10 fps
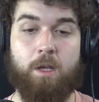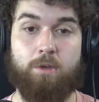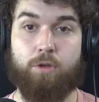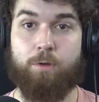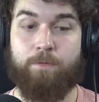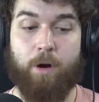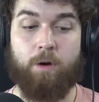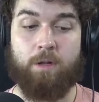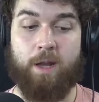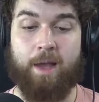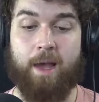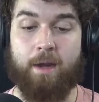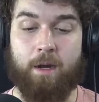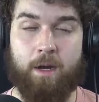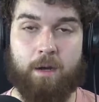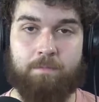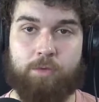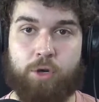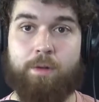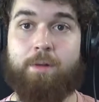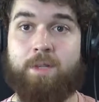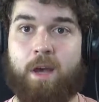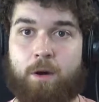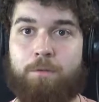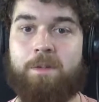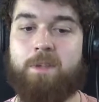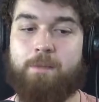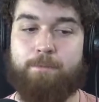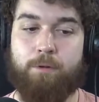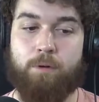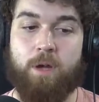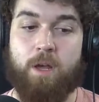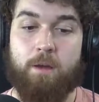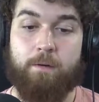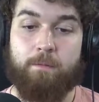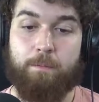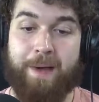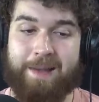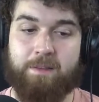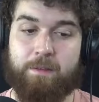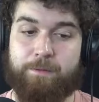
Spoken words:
So far, I got Joe Lozon, Ovince St. Preux. Back to the